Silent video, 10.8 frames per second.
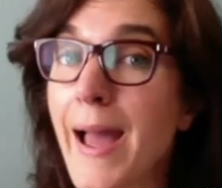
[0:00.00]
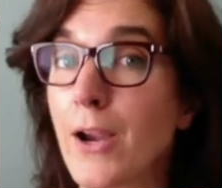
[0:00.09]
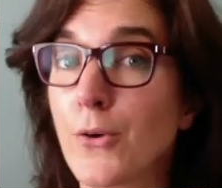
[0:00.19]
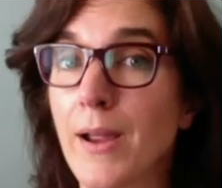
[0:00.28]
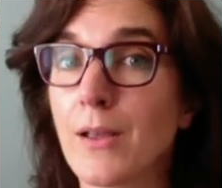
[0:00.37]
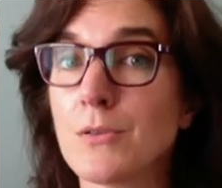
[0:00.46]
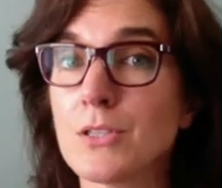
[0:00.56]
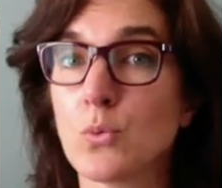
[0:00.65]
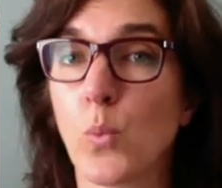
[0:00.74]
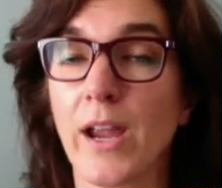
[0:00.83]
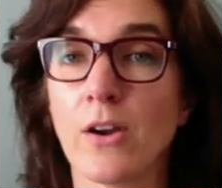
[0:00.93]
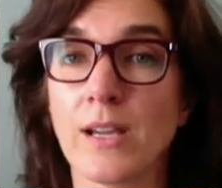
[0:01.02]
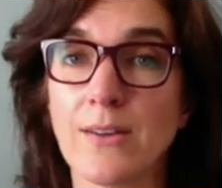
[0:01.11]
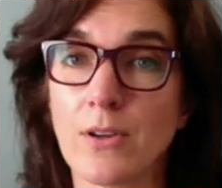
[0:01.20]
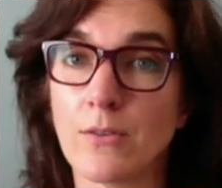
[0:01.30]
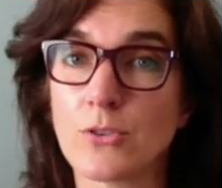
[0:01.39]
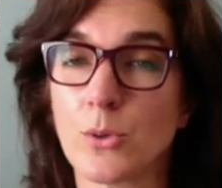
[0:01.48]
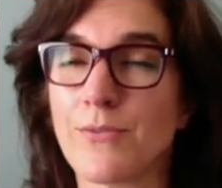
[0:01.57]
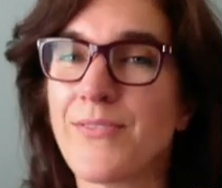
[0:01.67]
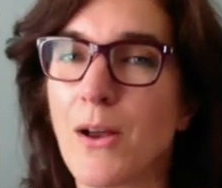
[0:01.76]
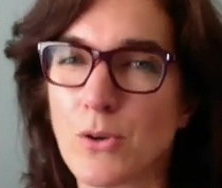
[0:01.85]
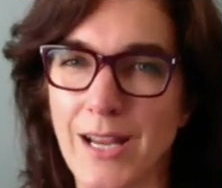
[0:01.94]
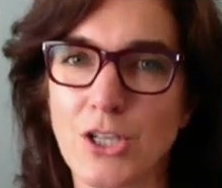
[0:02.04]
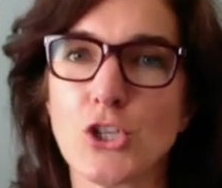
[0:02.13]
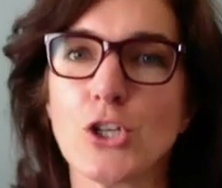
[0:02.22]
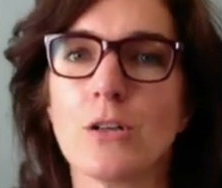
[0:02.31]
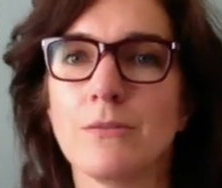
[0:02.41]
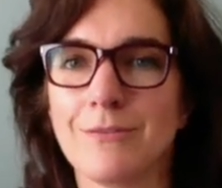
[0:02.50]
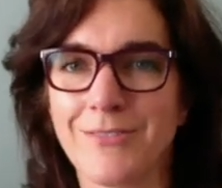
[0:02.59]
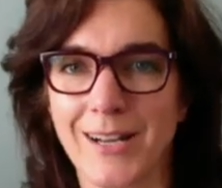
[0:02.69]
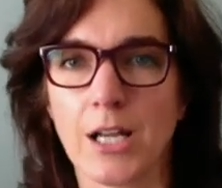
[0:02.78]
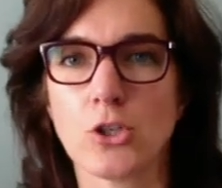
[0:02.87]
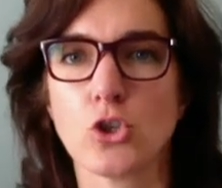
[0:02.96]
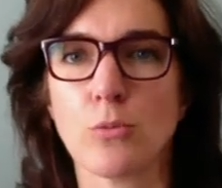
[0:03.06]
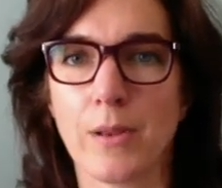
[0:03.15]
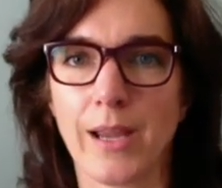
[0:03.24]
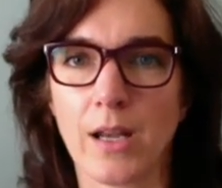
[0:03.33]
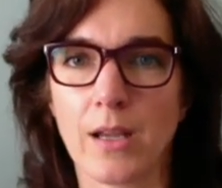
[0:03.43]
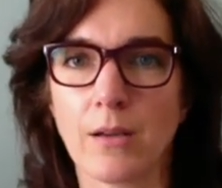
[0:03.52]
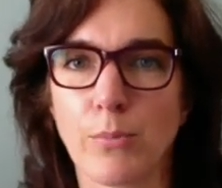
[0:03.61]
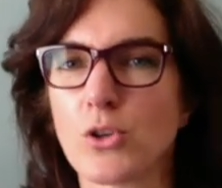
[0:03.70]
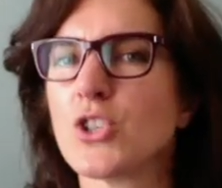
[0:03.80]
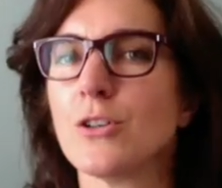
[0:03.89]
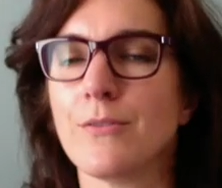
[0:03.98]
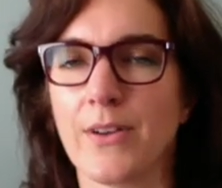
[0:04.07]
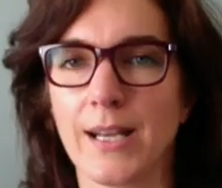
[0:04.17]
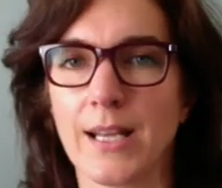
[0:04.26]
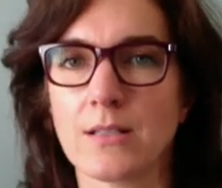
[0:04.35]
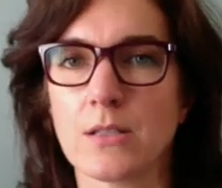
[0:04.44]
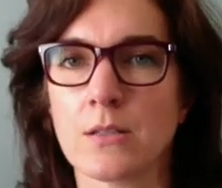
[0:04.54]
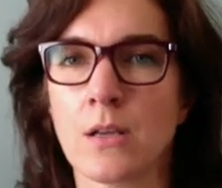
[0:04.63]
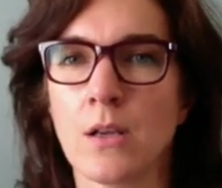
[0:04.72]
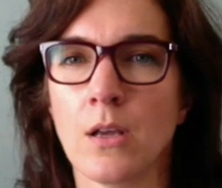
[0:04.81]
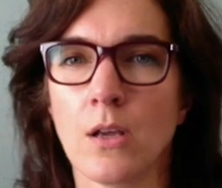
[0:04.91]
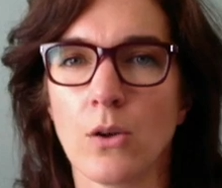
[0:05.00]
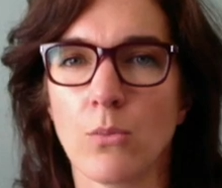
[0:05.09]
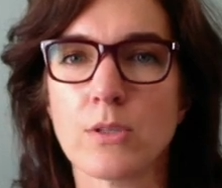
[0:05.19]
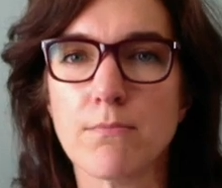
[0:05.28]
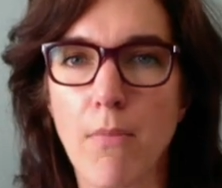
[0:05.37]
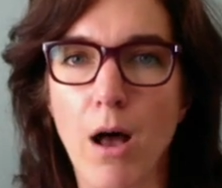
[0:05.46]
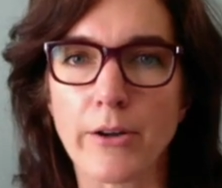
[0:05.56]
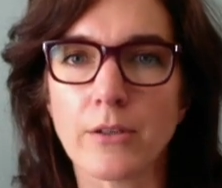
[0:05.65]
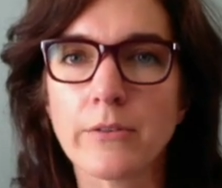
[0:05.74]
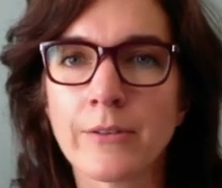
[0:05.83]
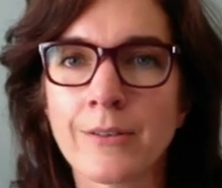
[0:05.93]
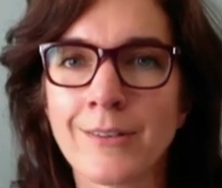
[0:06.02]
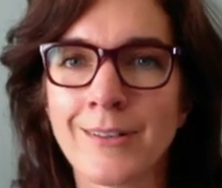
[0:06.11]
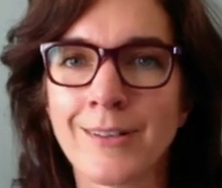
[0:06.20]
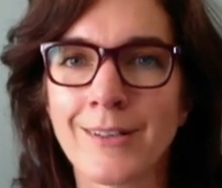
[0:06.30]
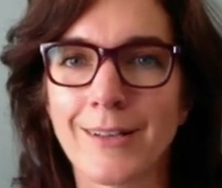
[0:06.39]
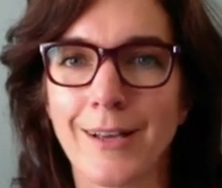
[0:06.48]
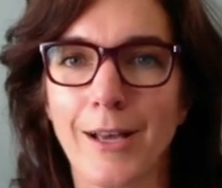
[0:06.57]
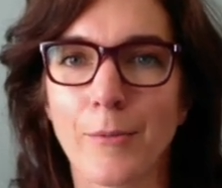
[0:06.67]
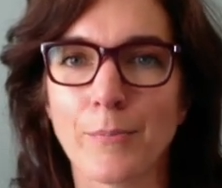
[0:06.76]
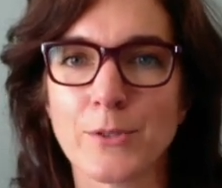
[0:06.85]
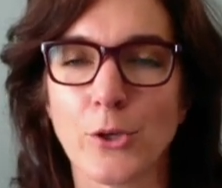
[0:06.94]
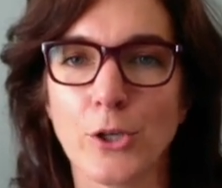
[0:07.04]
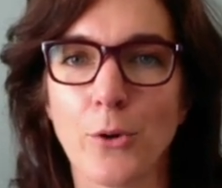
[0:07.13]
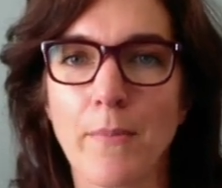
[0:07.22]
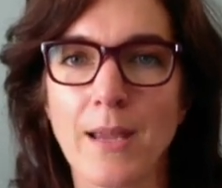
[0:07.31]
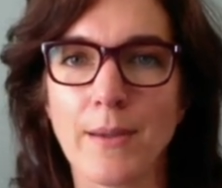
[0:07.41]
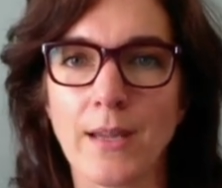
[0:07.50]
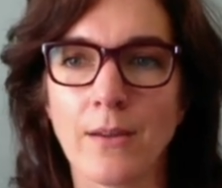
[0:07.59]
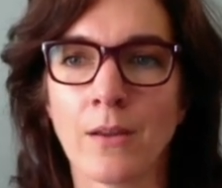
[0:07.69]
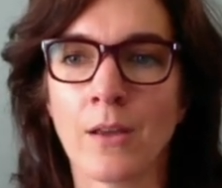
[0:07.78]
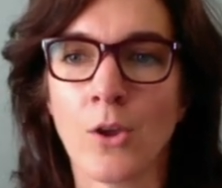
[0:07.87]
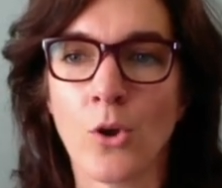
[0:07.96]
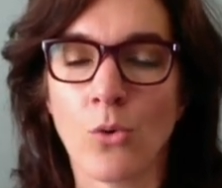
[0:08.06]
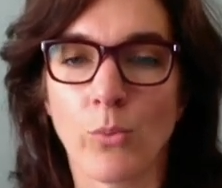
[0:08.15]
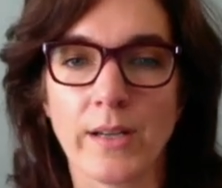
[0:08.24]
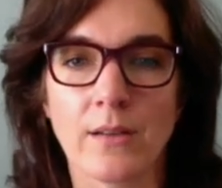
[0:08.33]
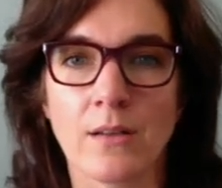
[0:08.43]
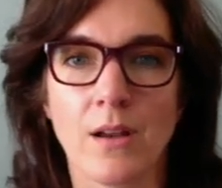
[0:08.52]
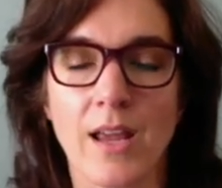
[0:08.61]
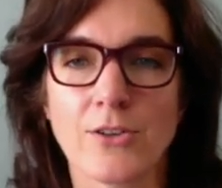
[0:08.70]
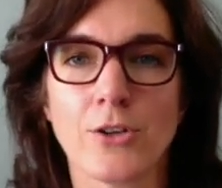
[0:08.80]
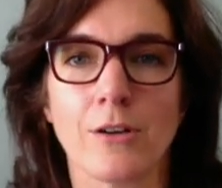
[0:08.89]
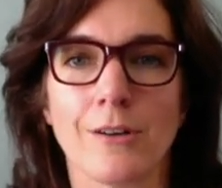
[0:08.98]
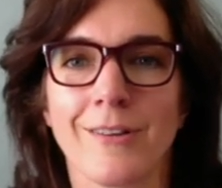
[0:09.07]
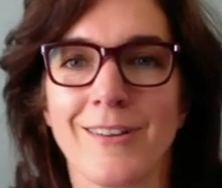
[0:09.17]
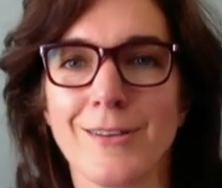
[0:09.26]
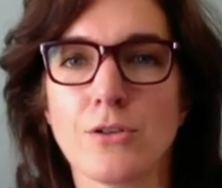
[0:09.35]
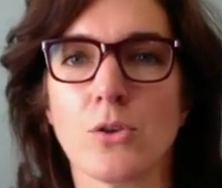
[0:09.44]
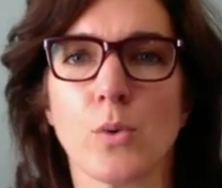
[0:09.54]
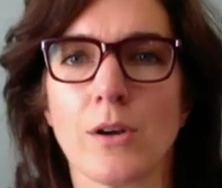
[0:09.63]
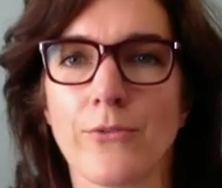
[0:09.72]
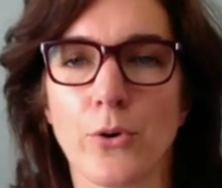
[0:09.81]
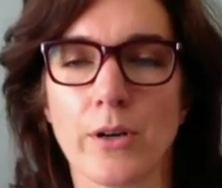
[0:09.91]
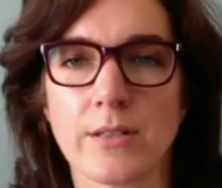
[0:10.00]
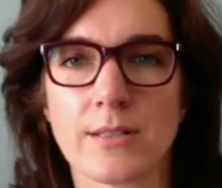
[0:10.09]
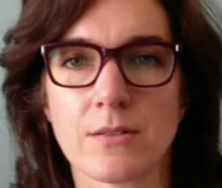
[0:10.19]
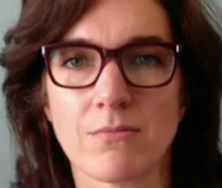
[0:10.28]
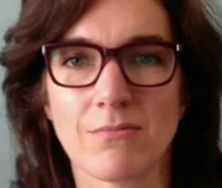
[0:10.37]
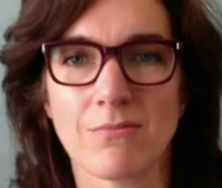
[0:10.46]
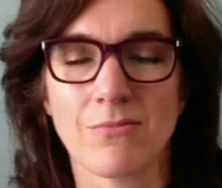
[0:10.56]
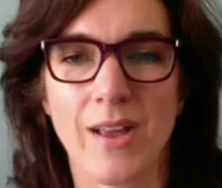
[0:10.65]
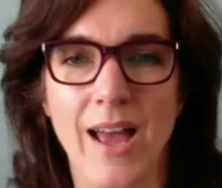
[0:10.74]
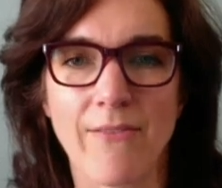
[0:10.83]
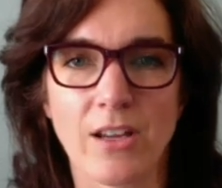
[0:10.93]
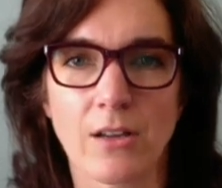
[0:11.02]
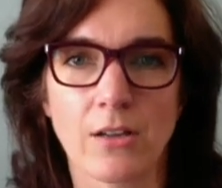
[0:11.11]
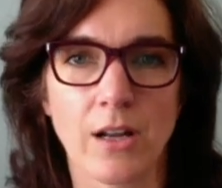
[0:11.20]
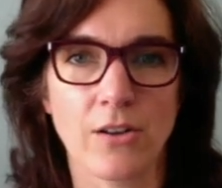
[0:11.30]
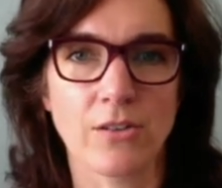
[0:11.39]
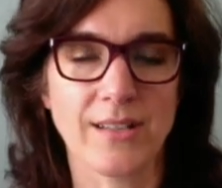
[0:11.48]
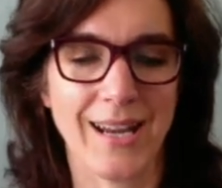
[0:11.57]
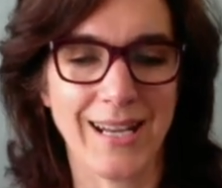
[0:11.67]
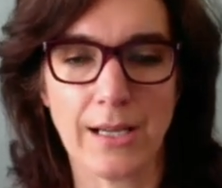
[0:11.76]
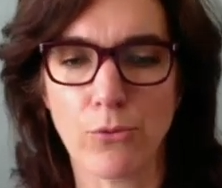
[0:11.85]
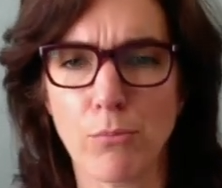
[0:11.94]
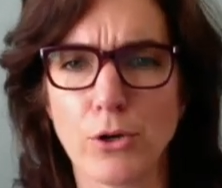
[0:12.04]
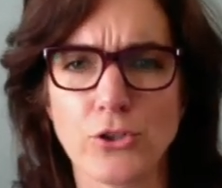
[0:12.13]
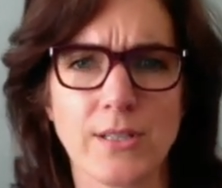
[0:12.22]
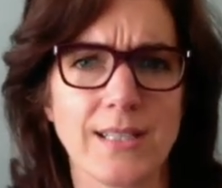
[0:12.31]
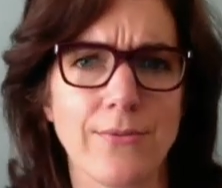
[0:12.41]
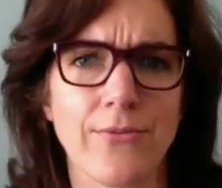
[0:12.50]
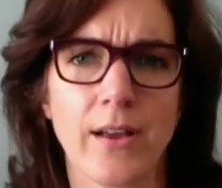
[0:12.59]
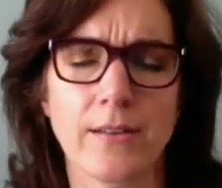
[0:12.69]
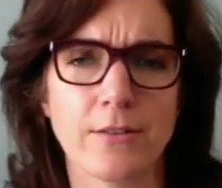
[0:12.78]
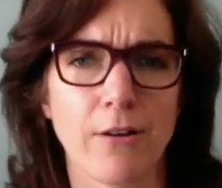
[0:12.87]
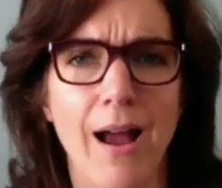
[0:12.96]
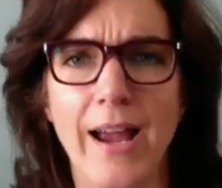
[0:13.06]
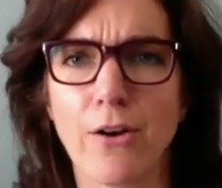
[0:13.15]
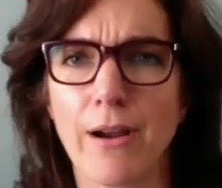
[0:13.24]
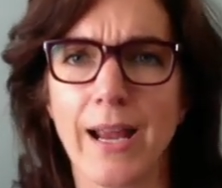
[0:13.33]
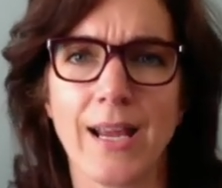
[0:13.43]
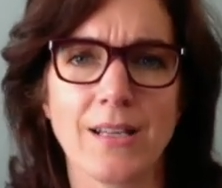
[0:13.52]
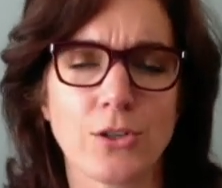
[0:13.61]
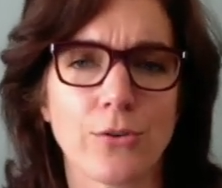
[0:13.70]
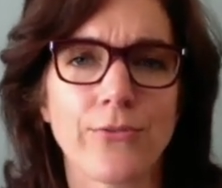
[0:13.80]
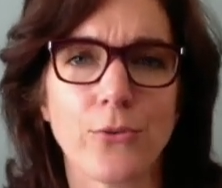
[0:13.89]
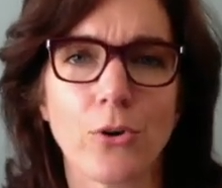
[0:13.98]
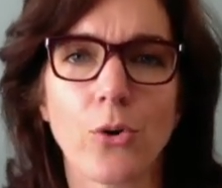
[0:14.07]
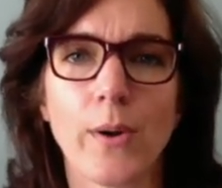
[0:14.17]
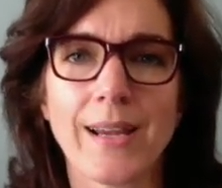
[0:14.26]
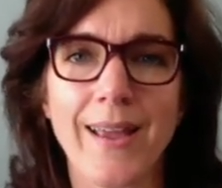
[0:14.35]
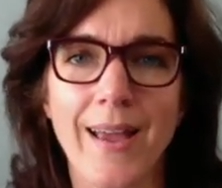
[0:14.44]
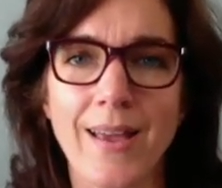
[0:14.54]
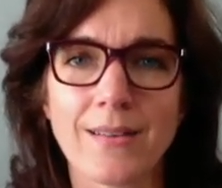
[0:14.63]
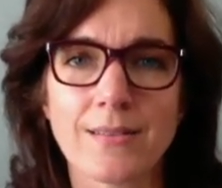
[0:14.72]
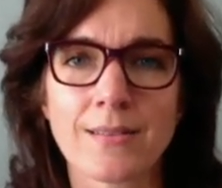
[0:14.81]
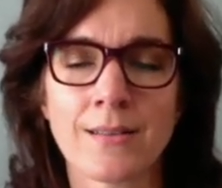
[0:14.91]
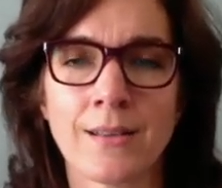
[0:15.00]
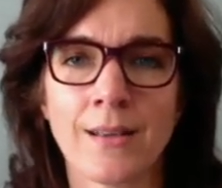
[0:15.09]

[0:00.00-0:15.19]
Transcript: backgrounds where even sort of foundational financial planning, personal finances, was modeled. Um, so, you know, maybe we didn't enter into the workforce having a good understanding of emergency funds or IRAs or 401ks.